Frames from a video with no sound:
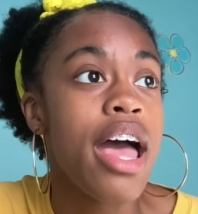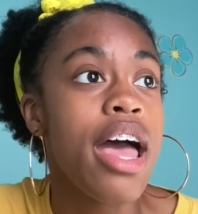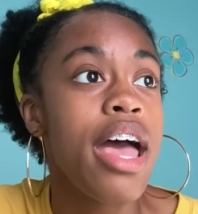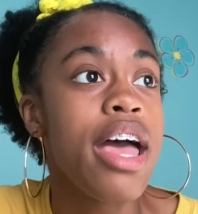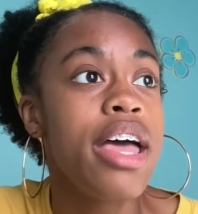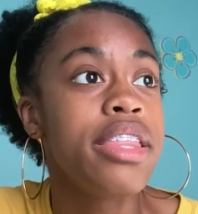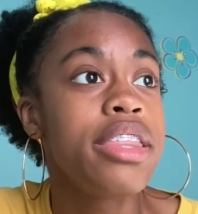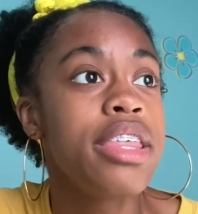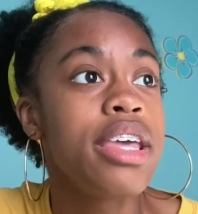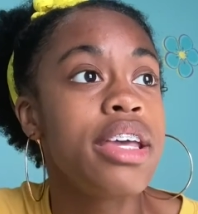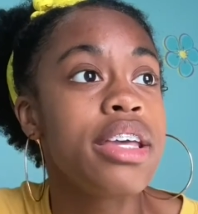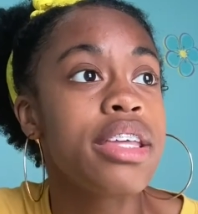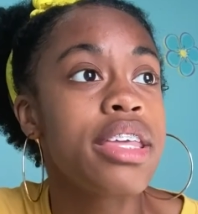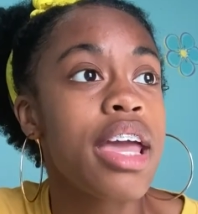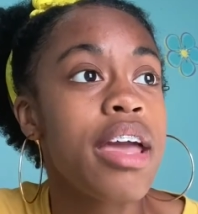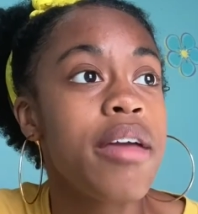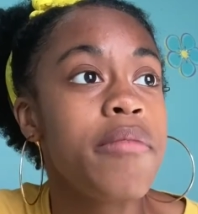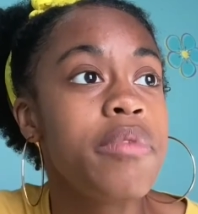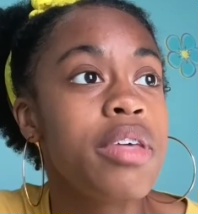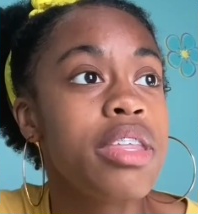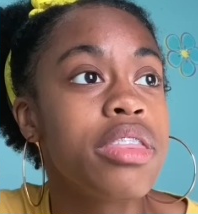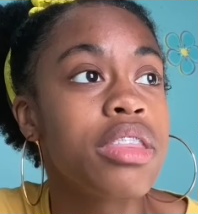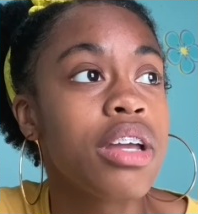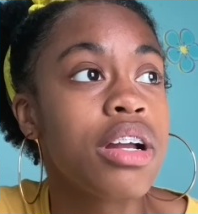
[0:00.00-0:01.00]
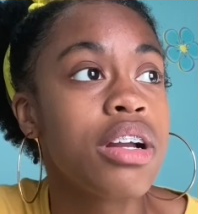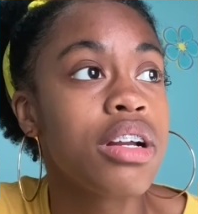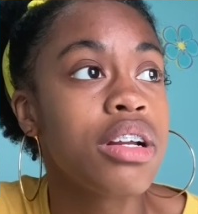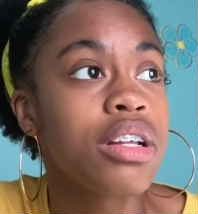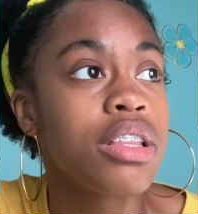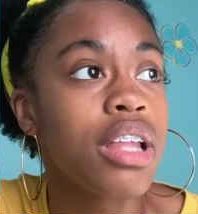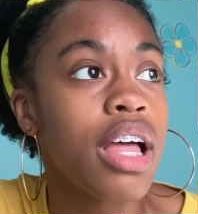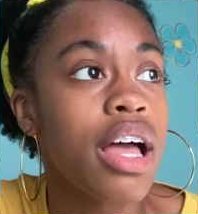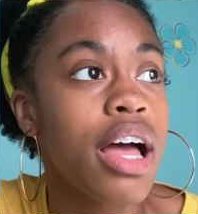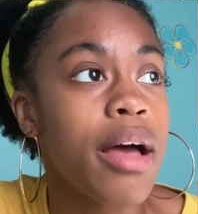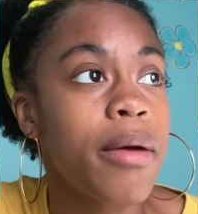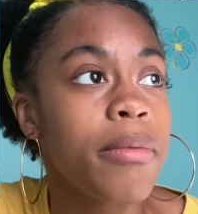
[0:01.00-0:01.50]
And then came the
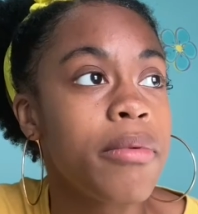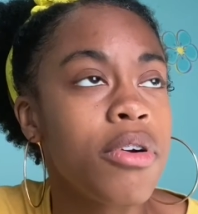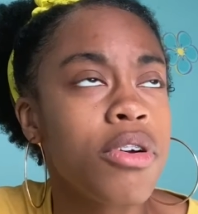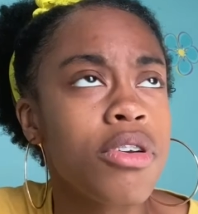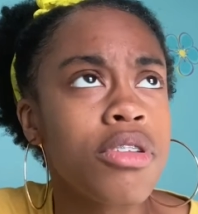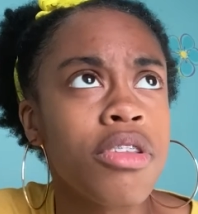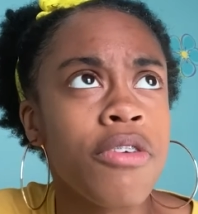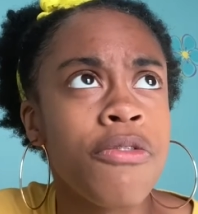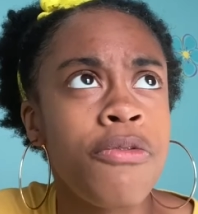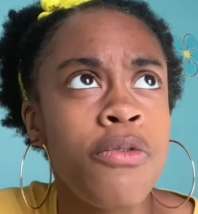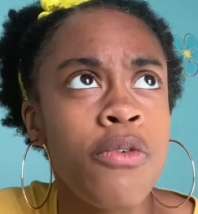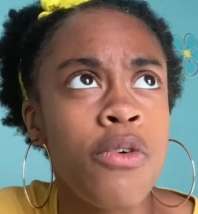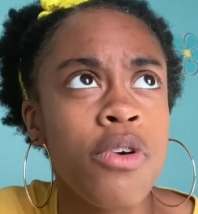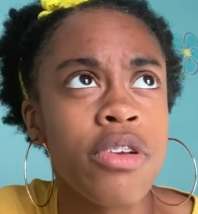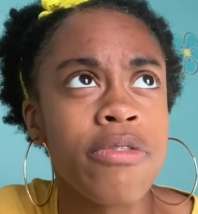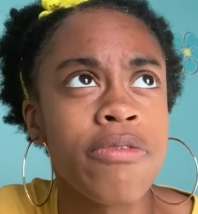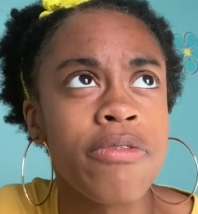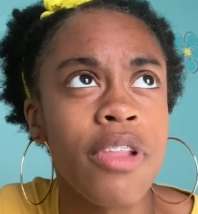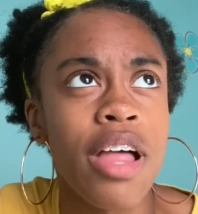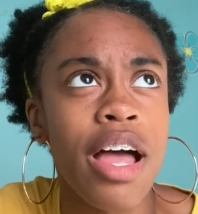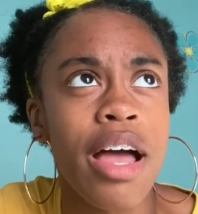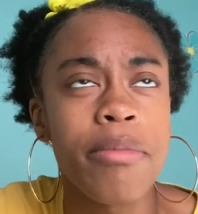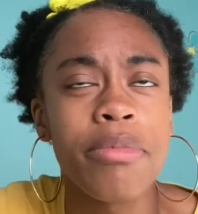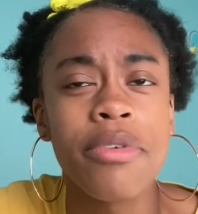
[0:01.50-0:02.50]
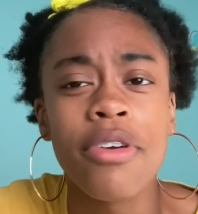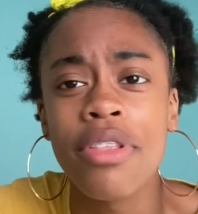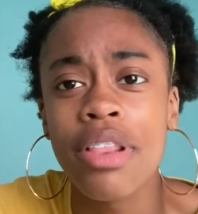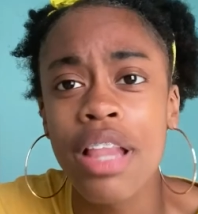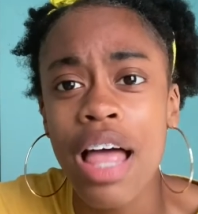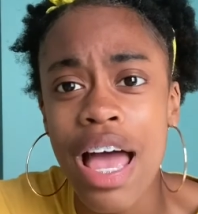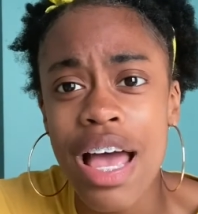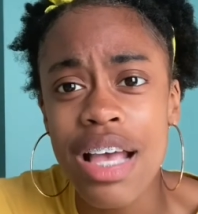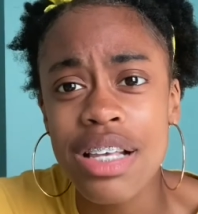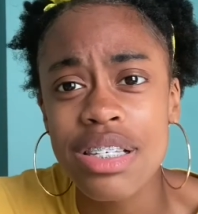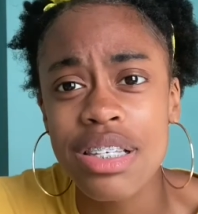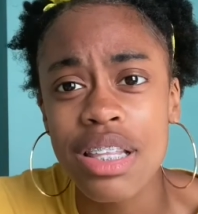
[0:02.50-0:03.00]
third lap, or the fourth lap, the
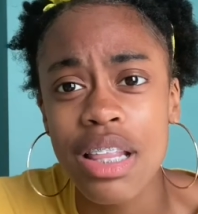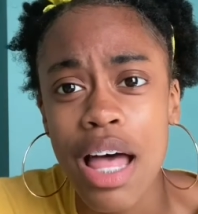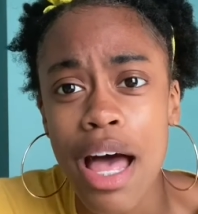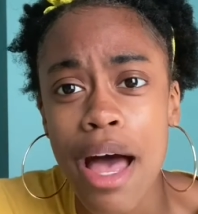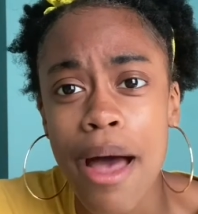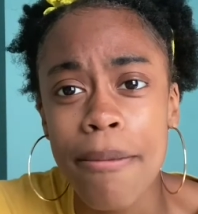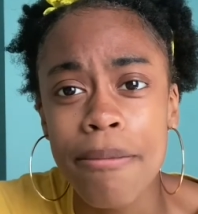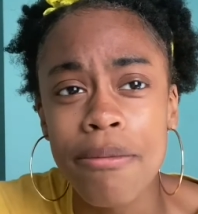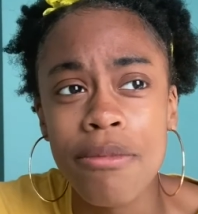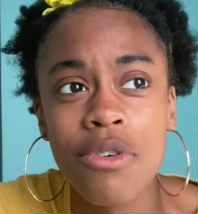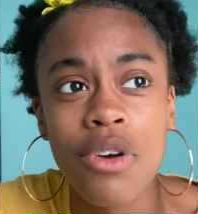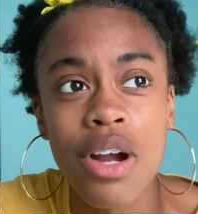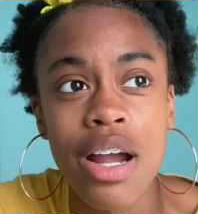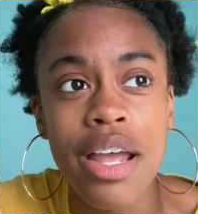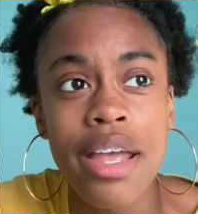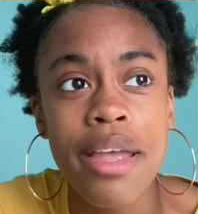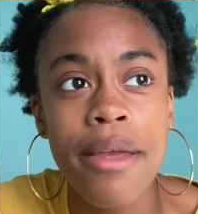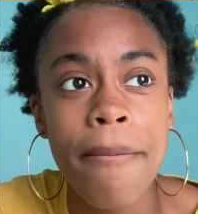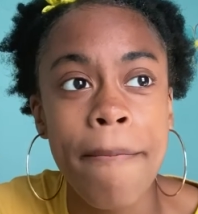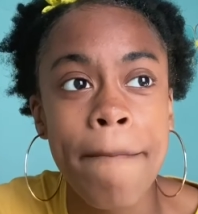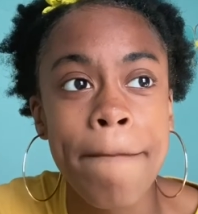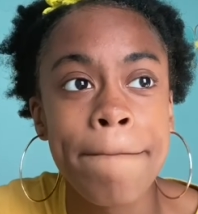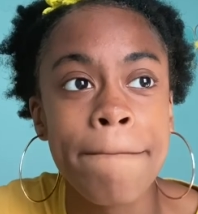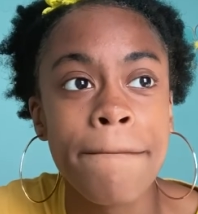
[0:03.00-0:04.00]
last lap, right?